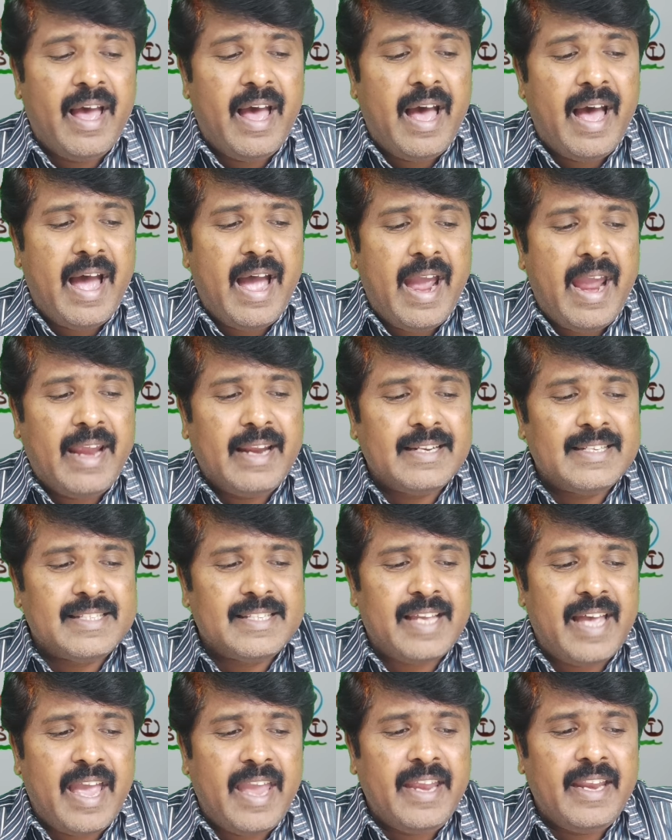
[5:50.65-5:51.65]
and
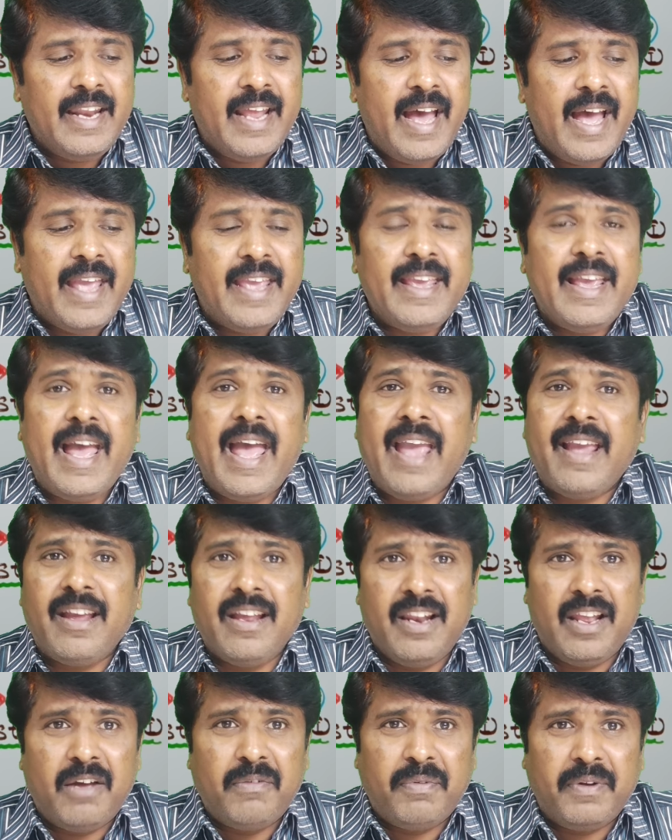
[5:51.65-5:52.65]
sin I
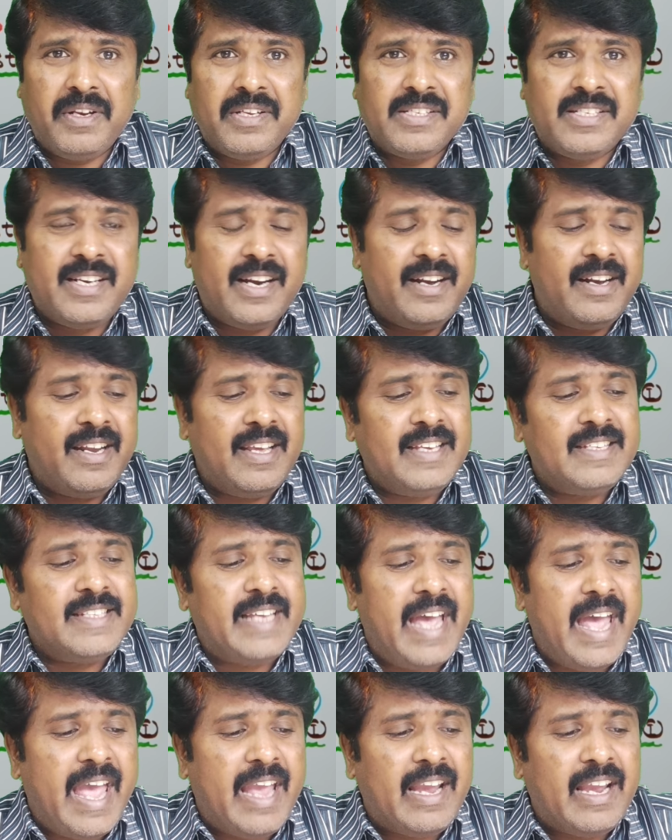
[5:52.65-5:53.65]
angle of incident is
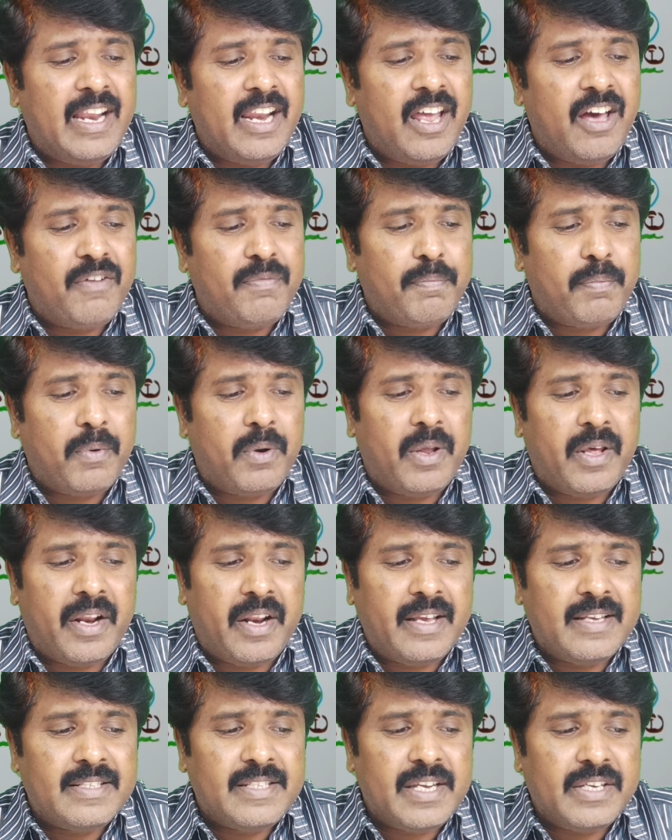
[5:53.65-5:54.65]
angle of
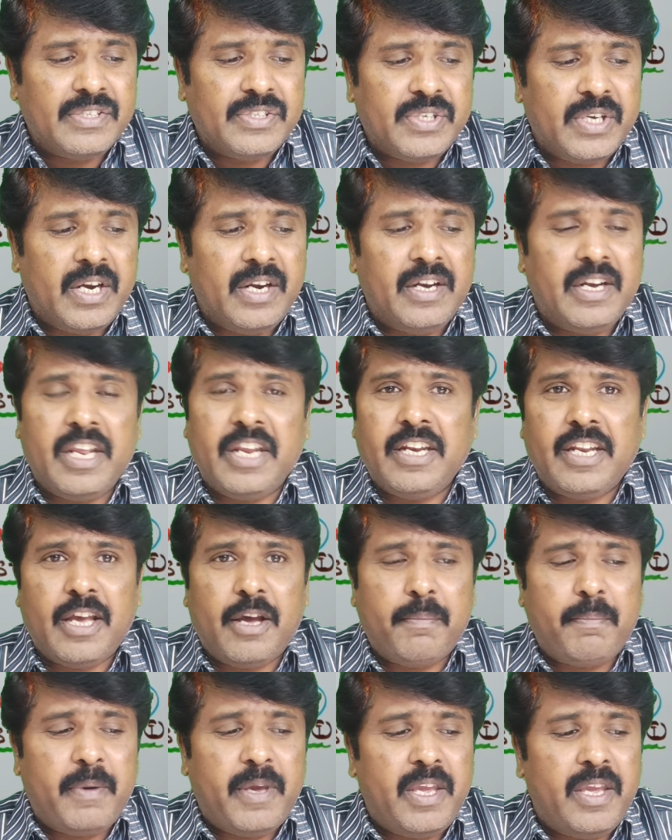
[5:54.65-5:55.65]
polarization
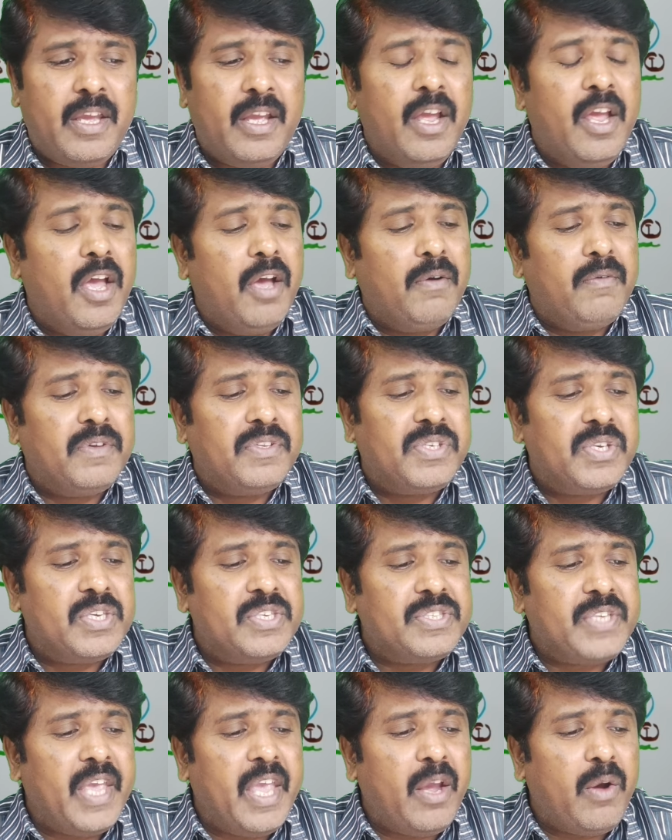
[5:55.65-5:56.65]
theta p, which
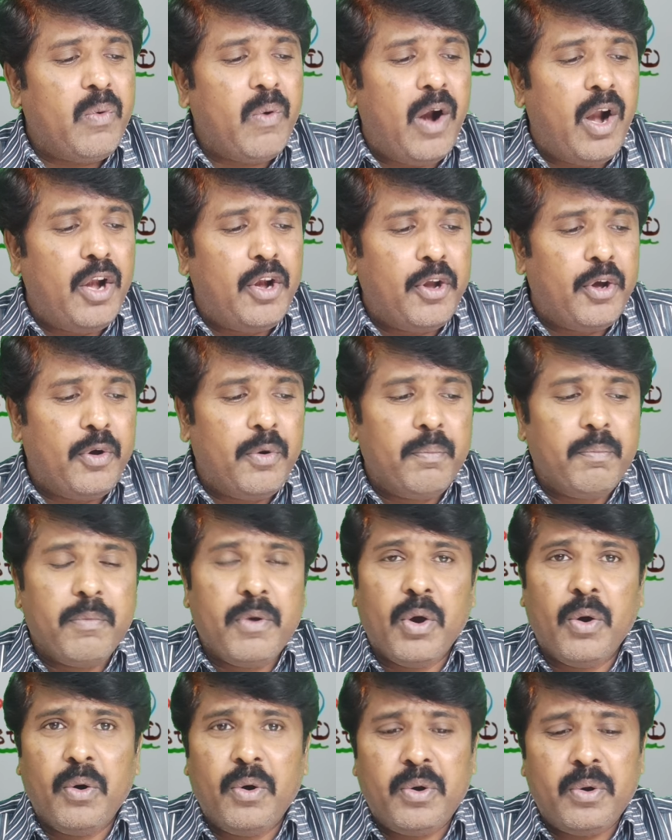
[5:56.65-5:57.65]
is equal to
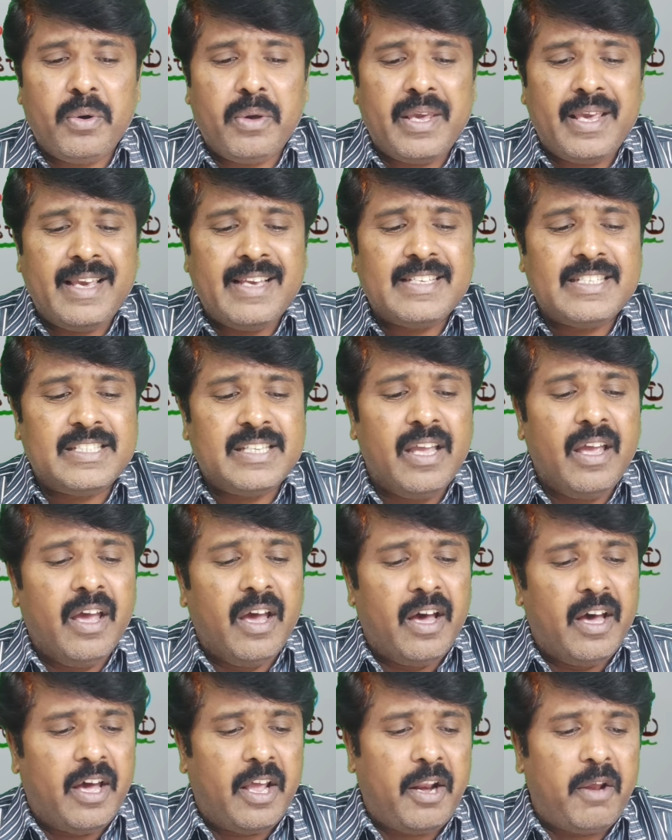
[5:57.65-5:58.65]
mu2 is
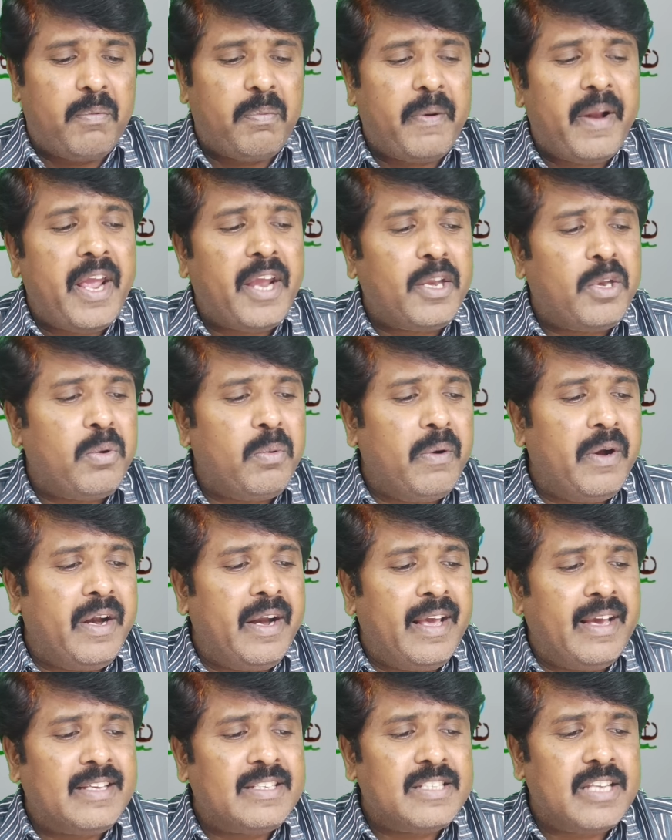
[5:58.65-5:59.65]
refractive
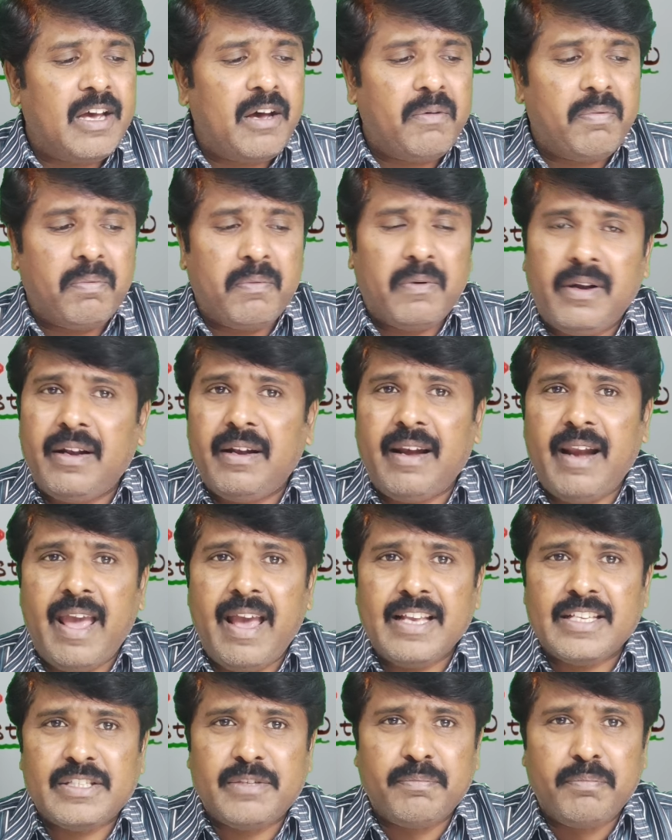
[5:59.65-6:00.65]
index of
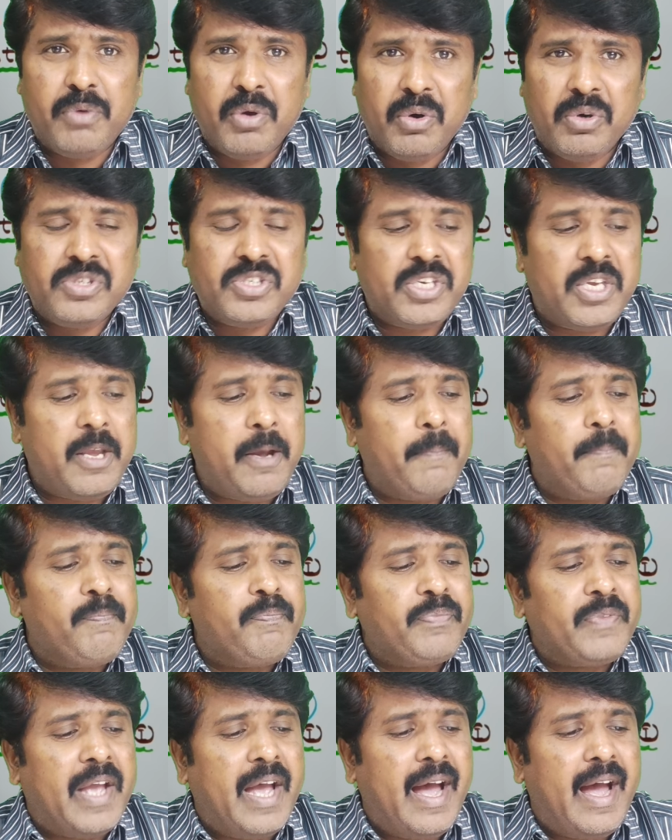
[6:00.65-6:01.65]
glass mu g,
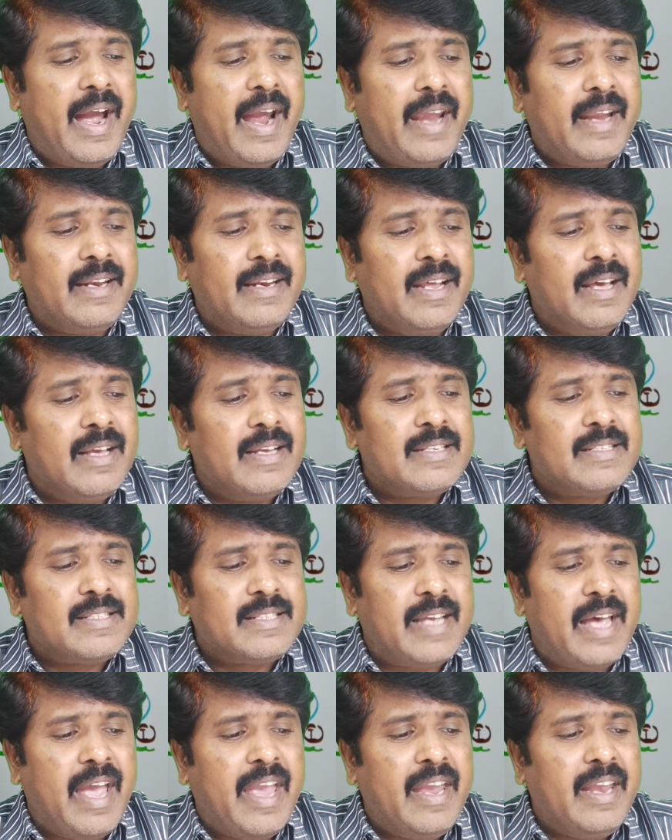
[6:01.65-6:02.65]
and
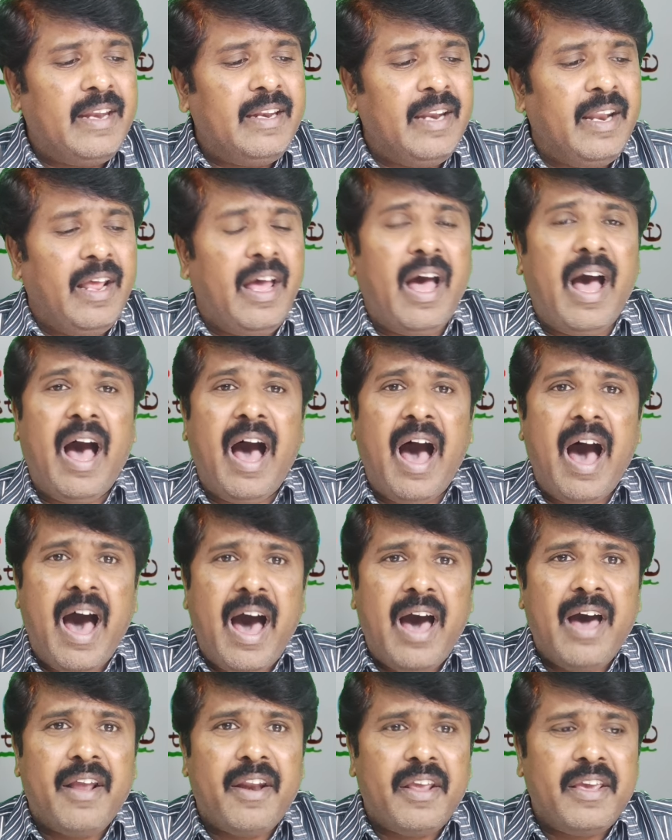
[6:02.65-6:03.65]
sin
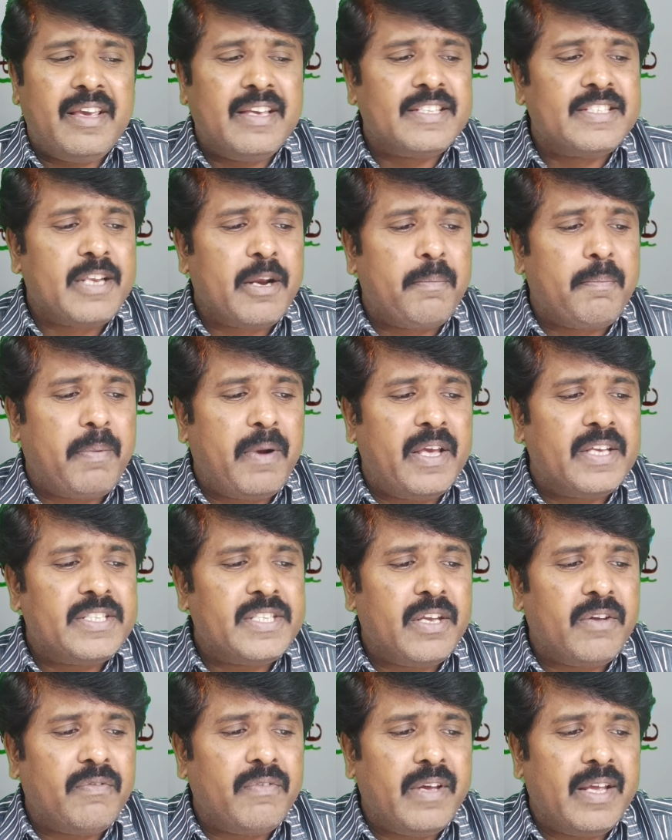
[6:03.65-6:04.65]
R is
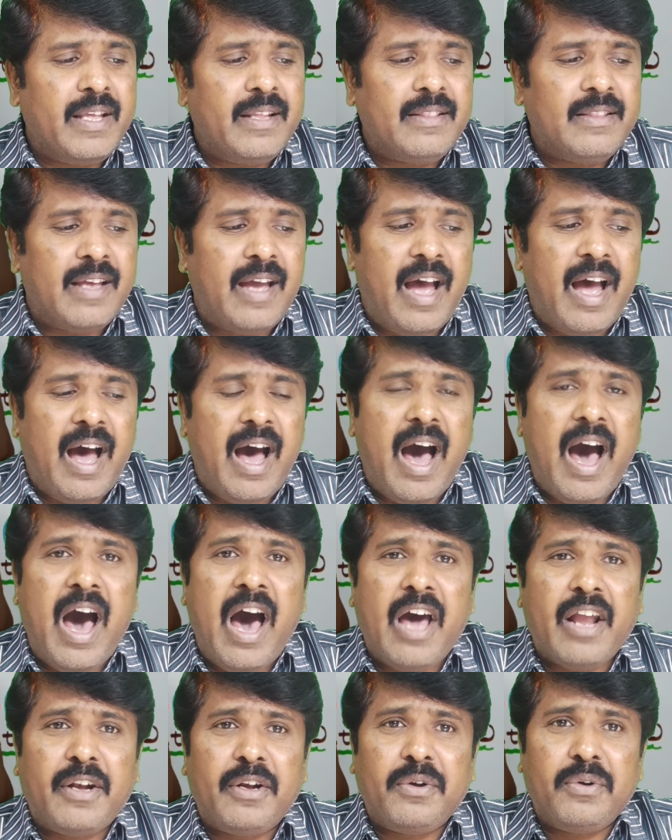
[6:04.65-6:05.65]
replacing with
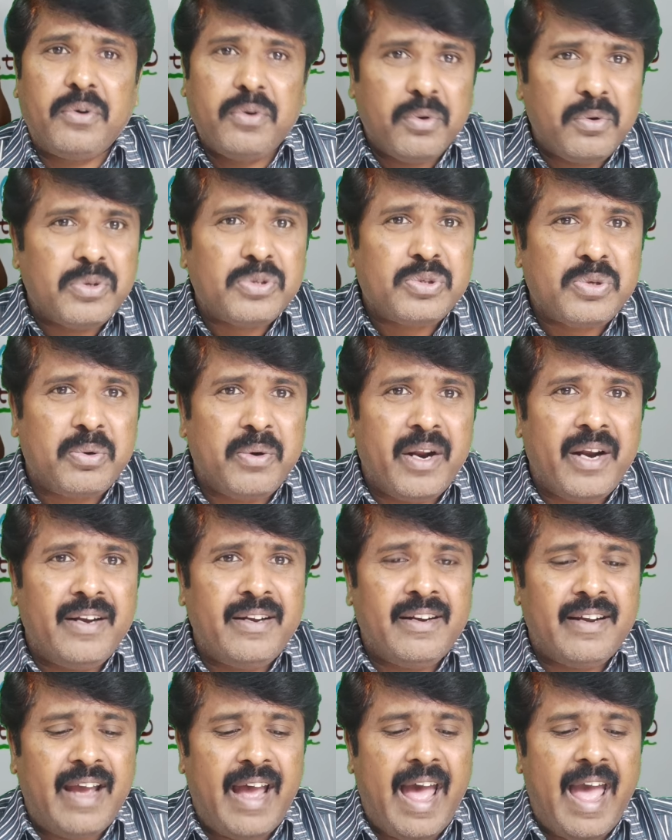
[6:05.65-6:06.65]
R2
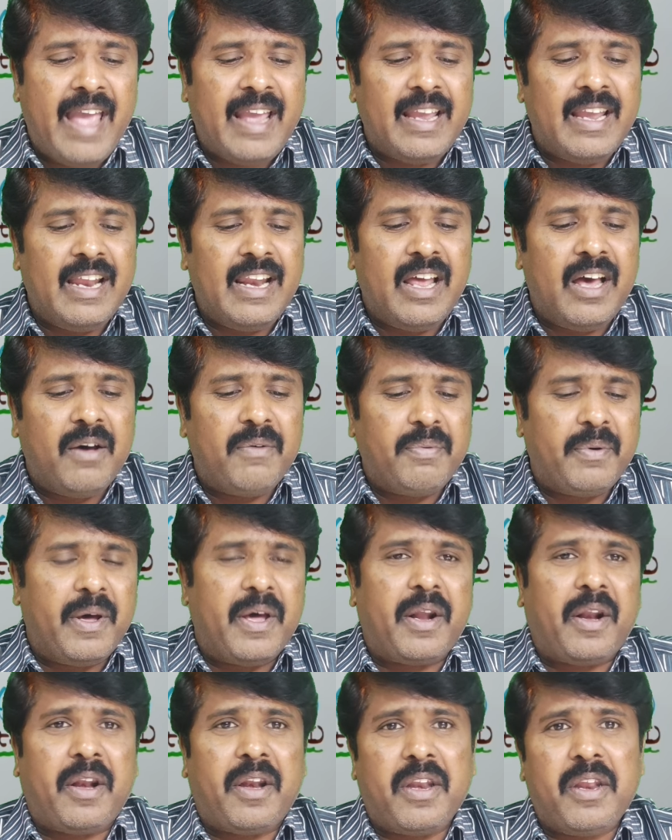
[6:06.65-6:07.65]
student, angle of
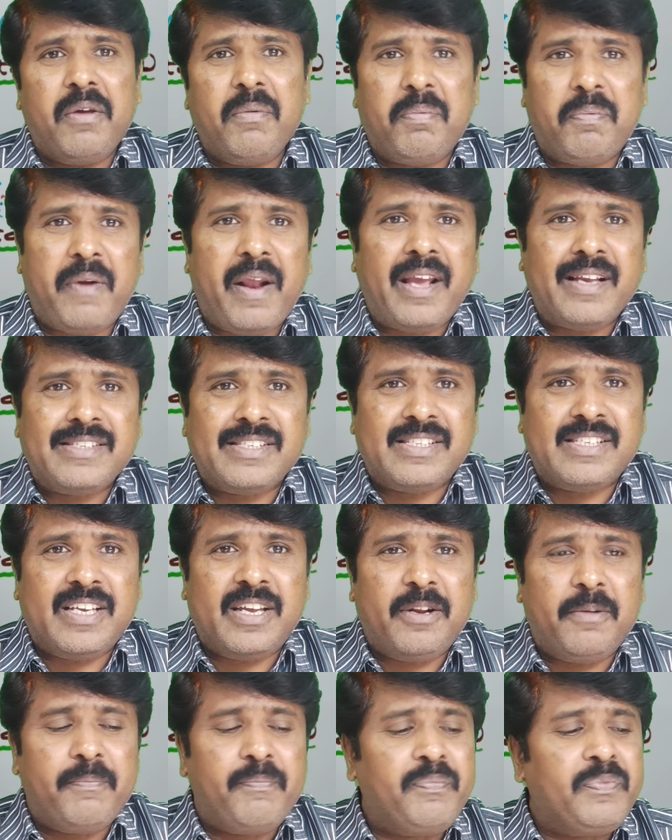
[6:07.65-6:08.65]

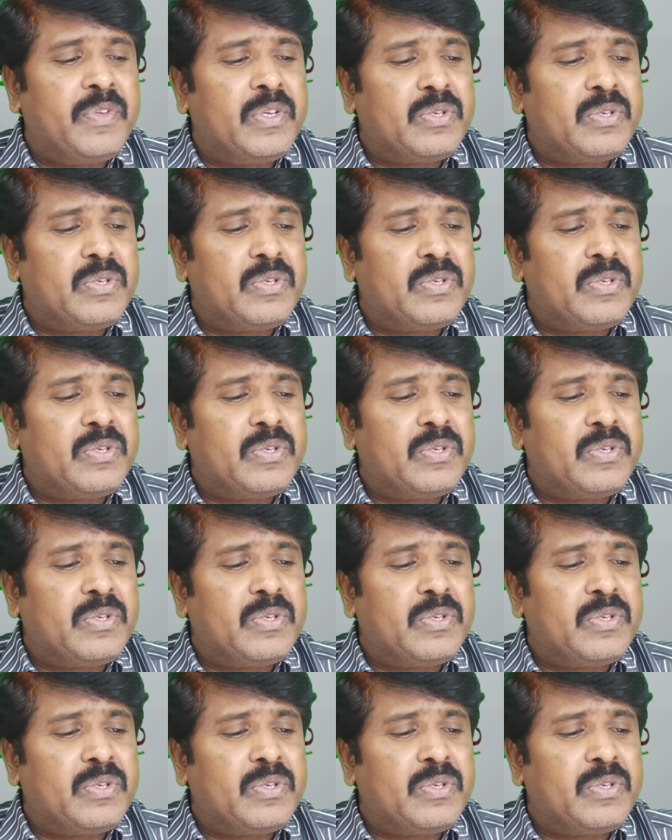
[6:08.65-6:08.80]
refraction.